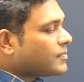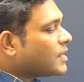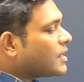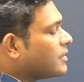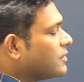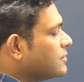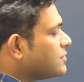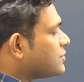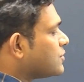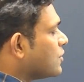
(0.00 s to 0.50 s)

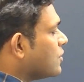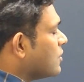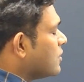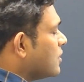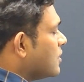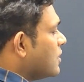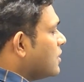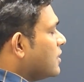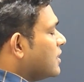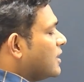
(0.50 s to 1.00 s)
So
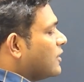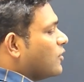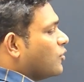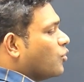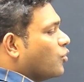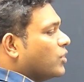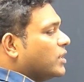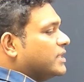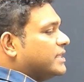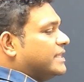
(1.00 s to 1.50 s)

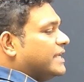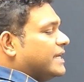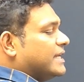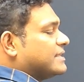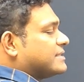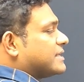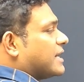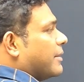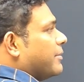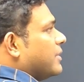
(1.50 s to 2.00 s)
this
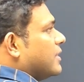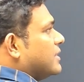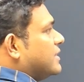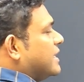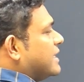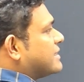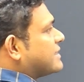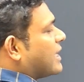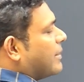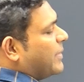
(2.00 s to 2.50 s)

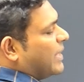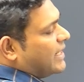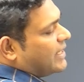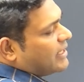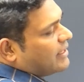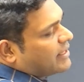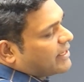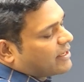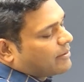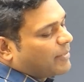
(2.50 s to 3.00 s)
committee
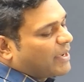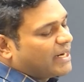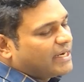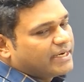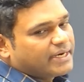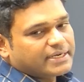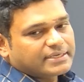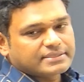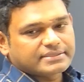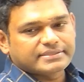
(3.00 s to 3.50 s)

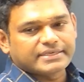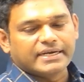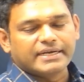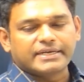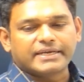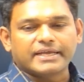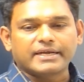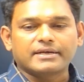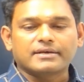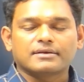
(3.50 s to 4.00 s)
recommended
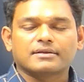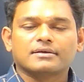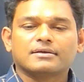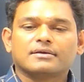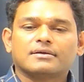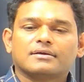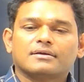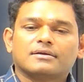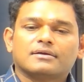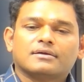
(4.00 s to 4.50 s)
certain
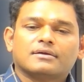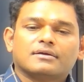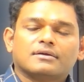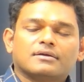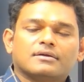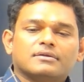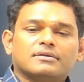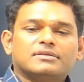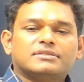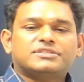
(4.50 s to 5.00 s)

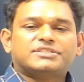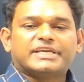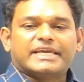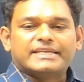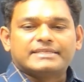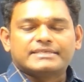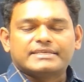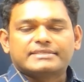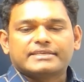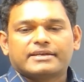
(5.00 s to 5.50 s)

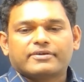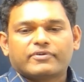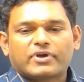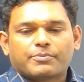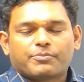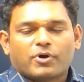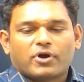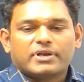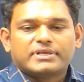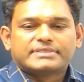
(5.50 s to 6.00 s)
changes in our
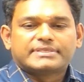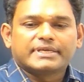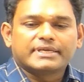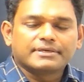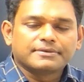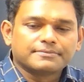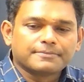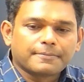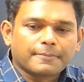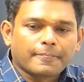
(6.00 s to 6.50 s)
policy,
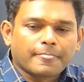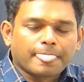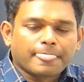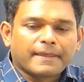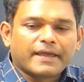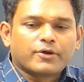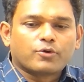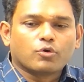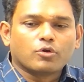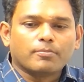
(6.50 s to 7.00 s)

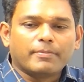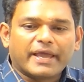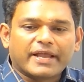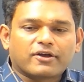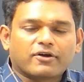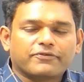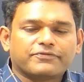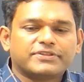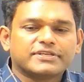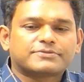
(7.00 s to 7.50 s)
rollback
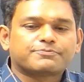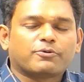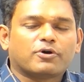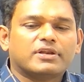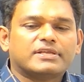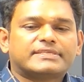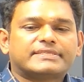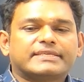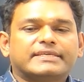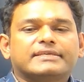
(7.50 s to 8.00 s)
of this
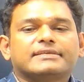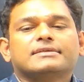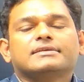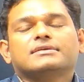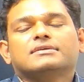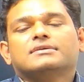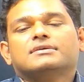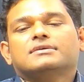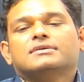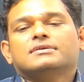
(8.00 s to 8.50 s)
policy,
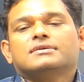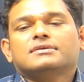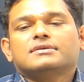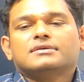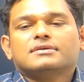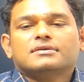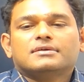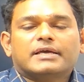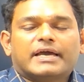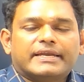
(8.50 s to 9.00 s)

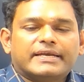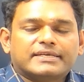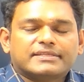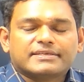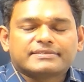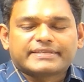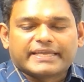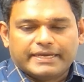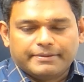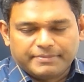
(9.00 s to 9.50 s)
and at the
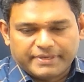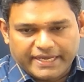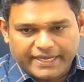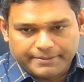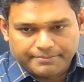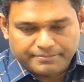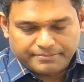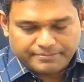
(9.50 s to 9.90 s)
same time,